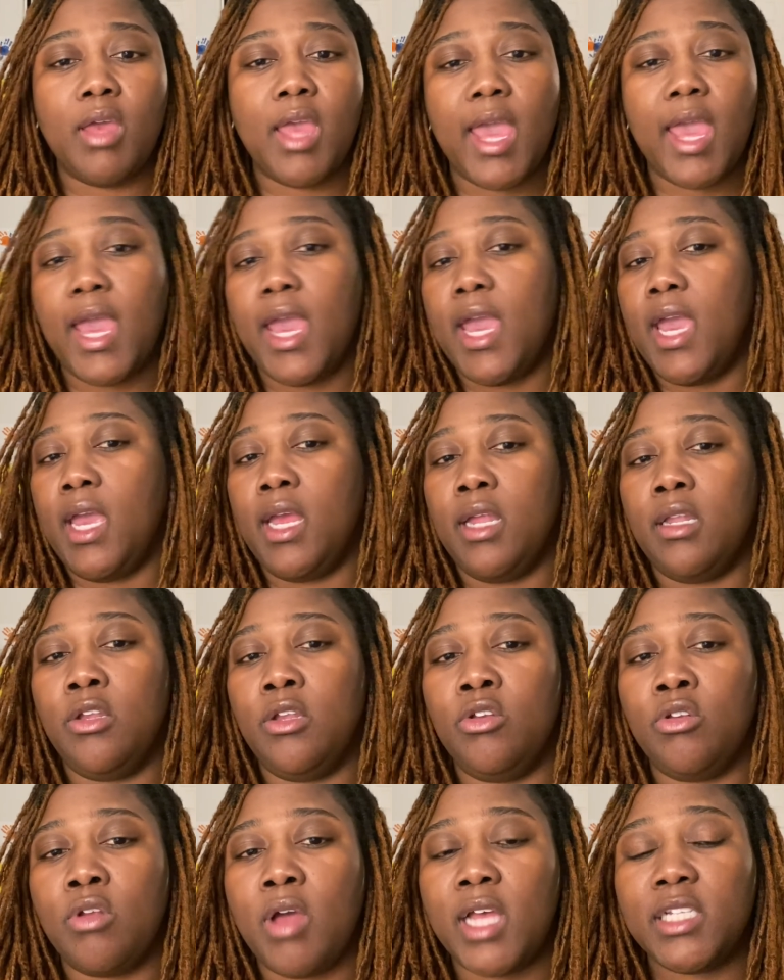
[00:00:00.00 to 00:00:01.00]

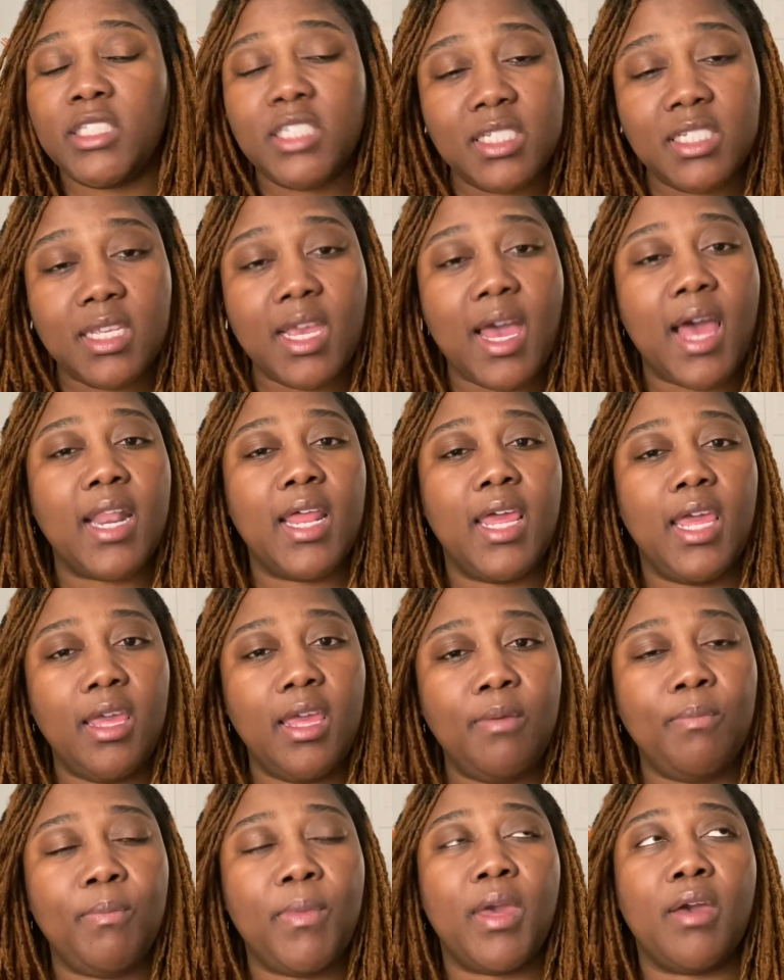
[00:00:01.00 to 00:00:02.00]
And, I just got an
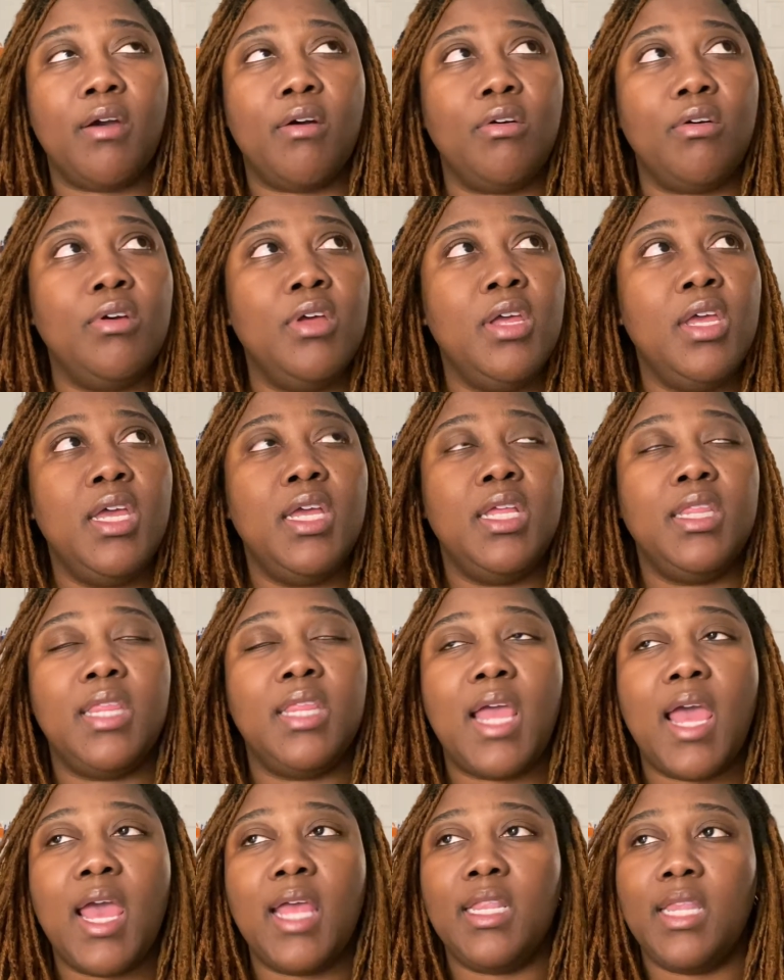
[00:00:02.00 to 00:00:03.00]
email
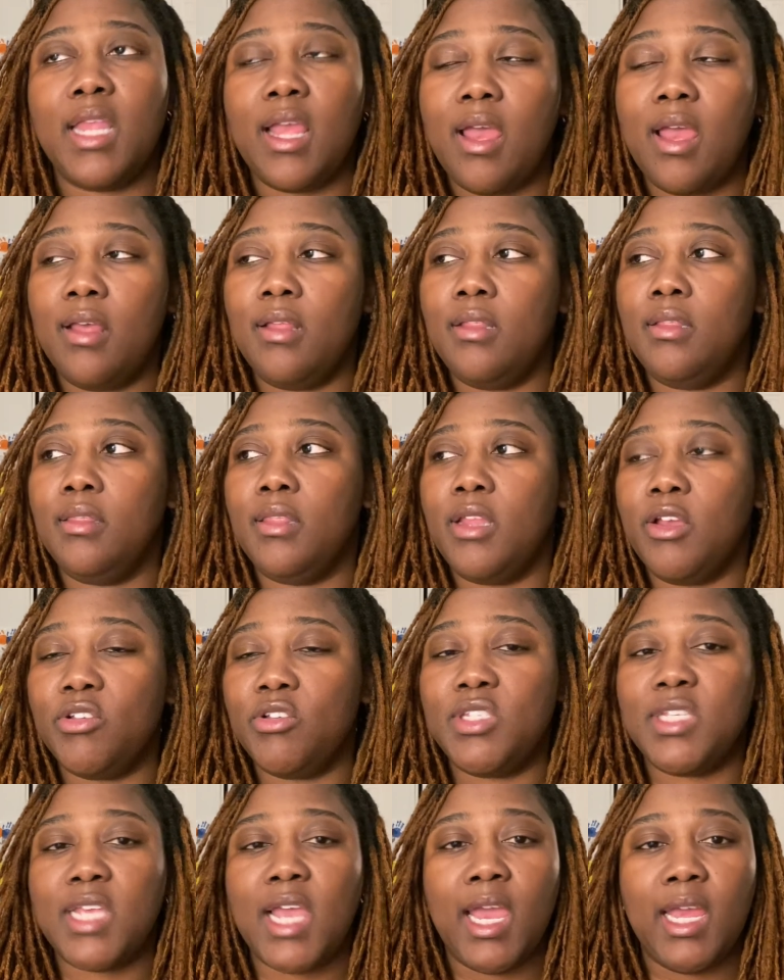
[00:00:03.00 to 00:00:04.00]
that they're
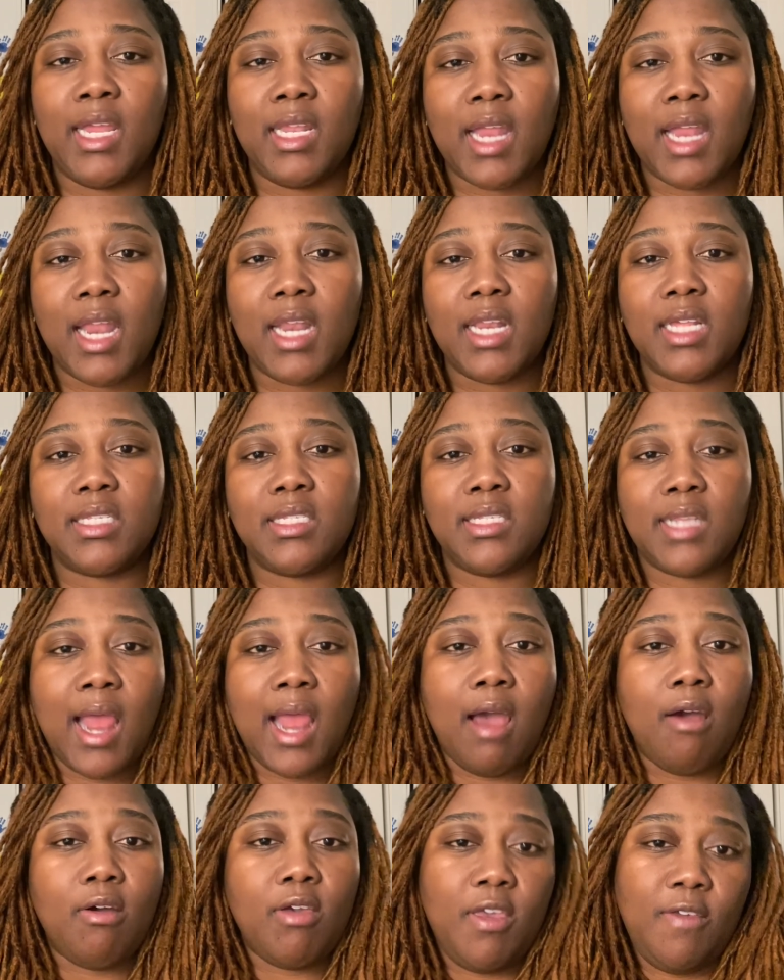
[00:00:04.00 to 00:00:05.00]
saying that it's
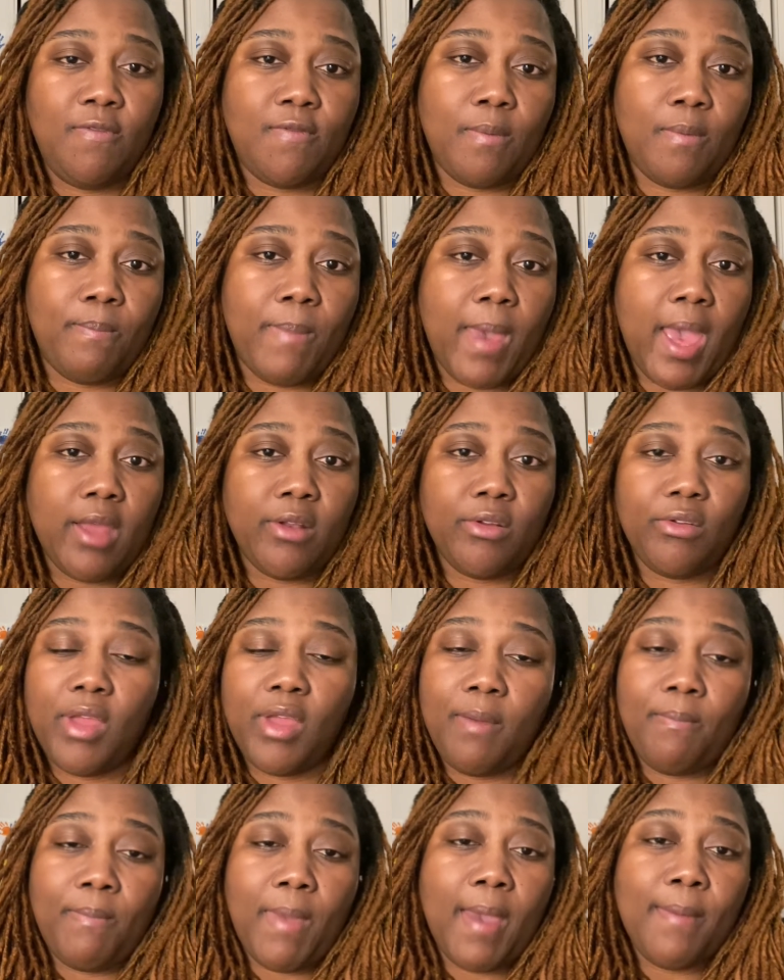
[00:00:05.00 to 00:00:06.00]
now even better,
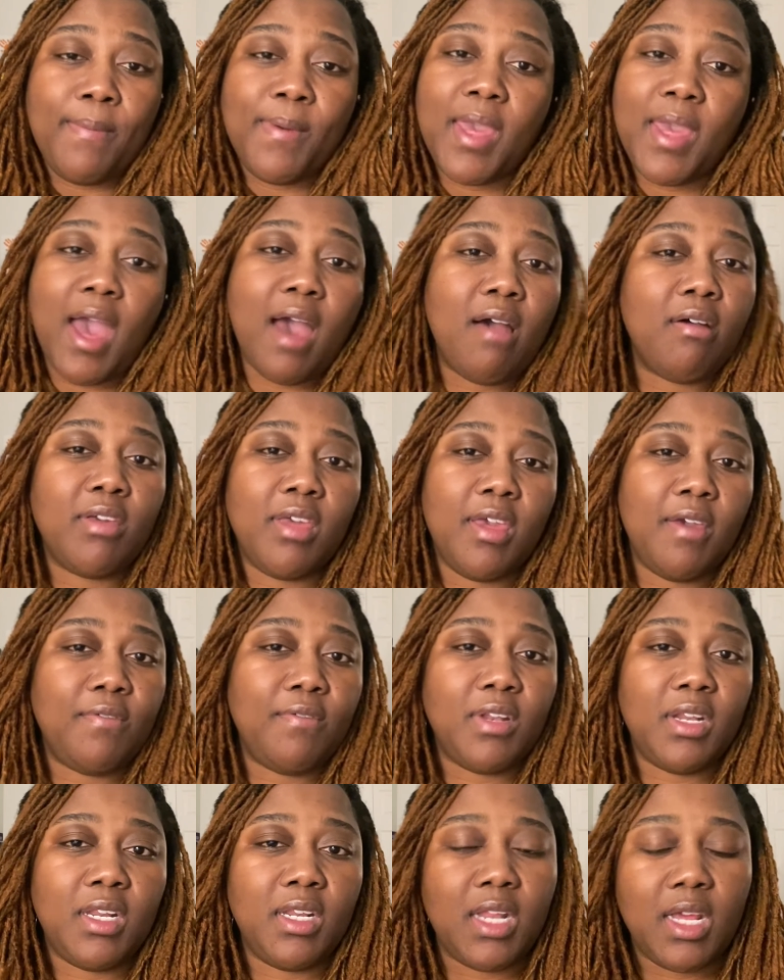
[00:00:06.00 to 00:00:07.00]
and maybe I'll give
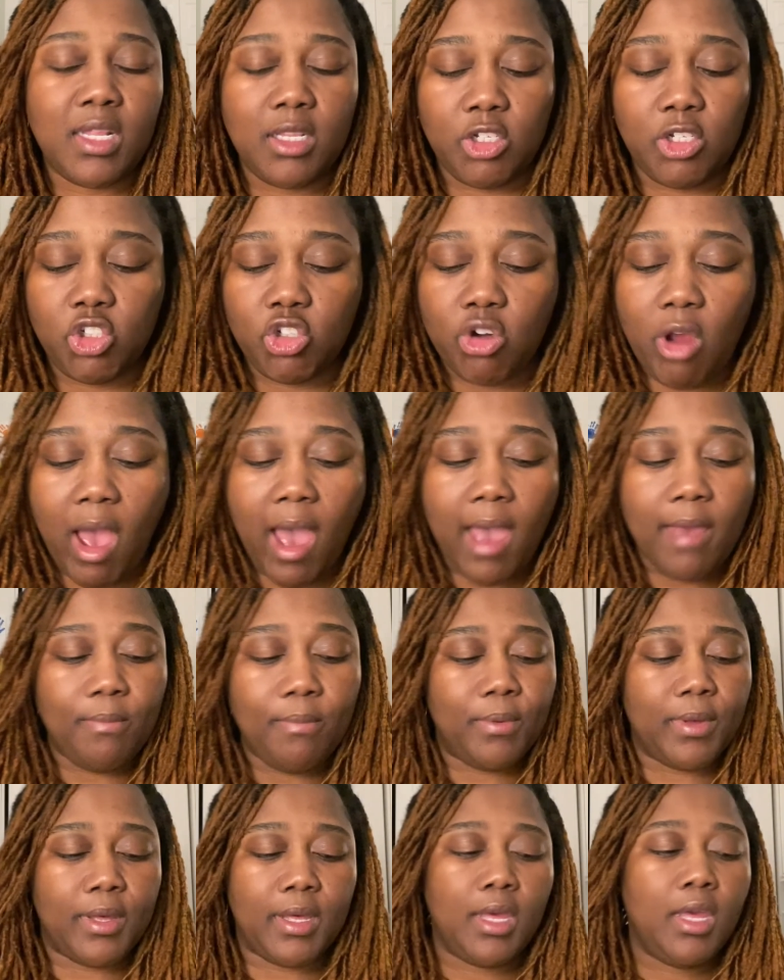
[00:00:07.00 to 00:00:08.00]
it another try.
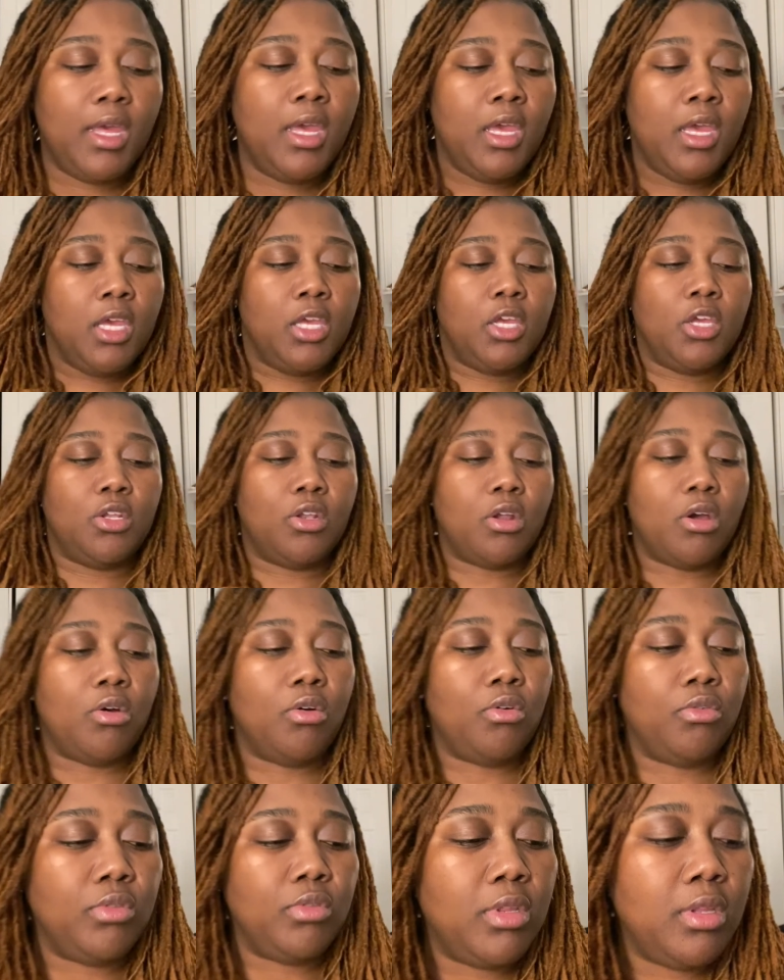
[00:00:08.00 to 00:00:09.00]
But
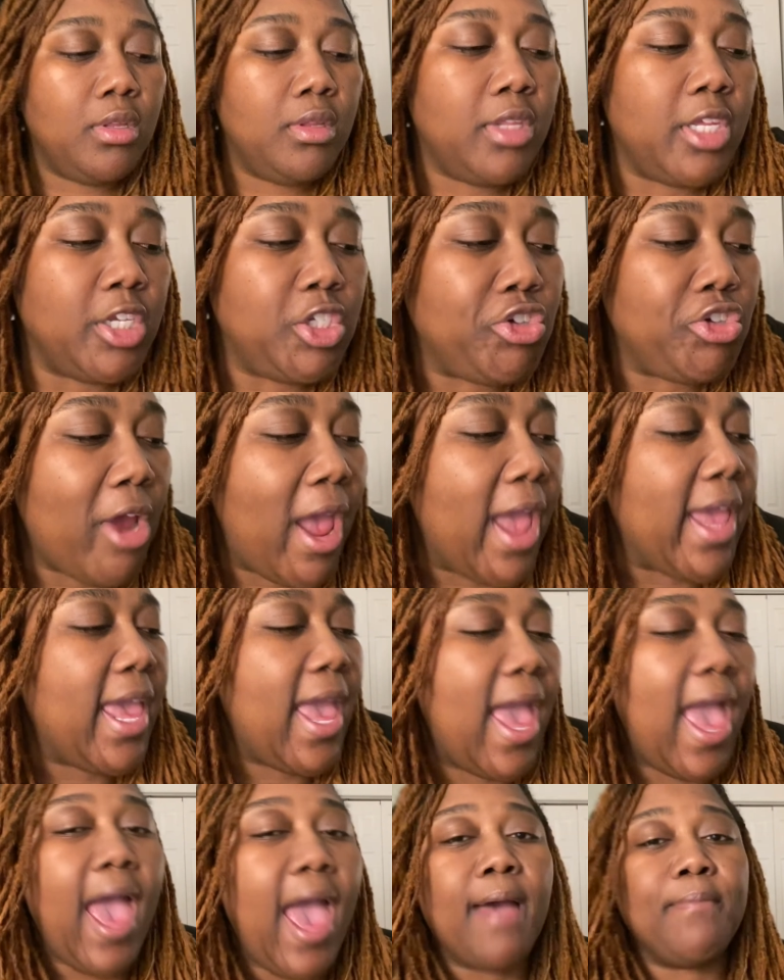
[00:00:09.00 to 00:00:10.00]
the
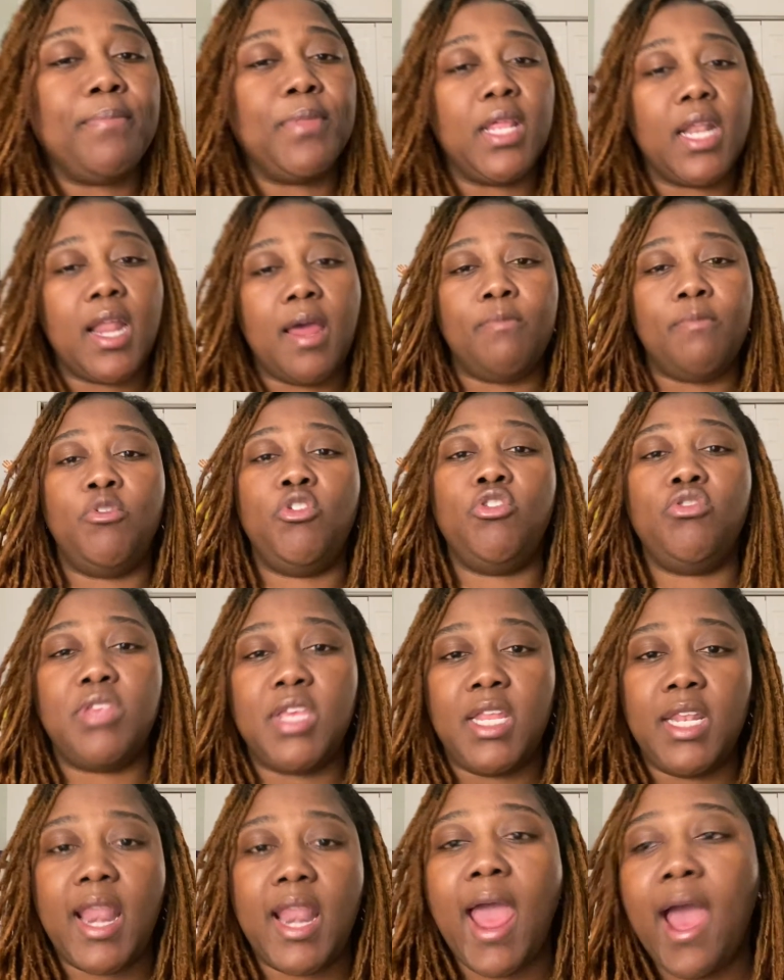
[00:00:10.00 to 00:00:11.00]
tracking app that I'm
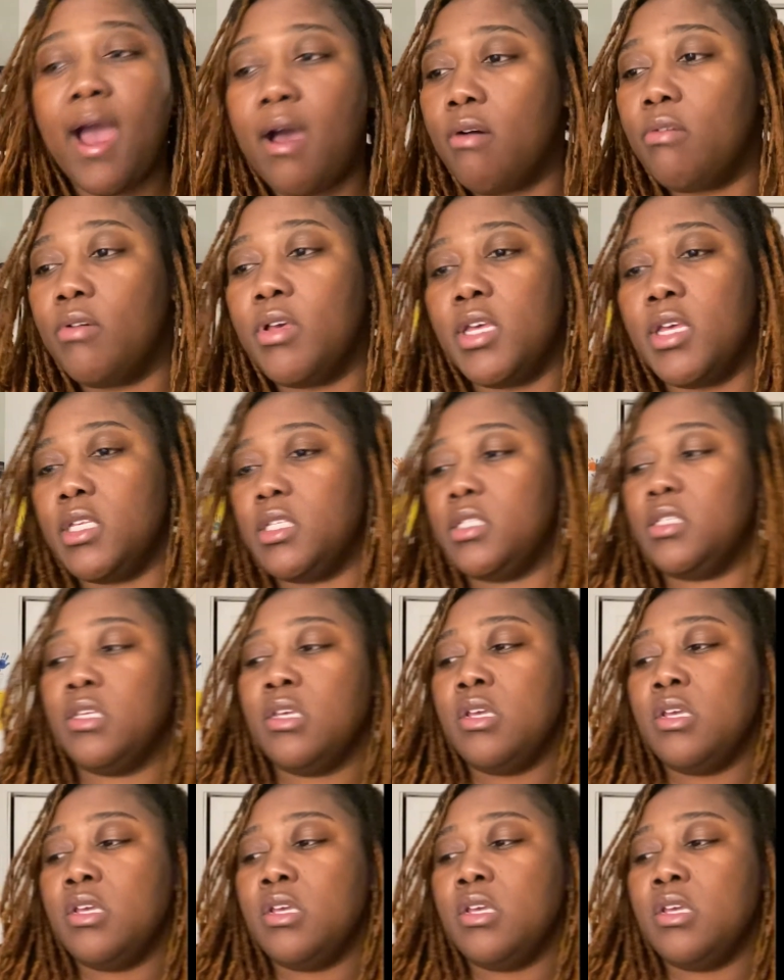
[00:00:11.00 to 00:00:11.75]
using now it's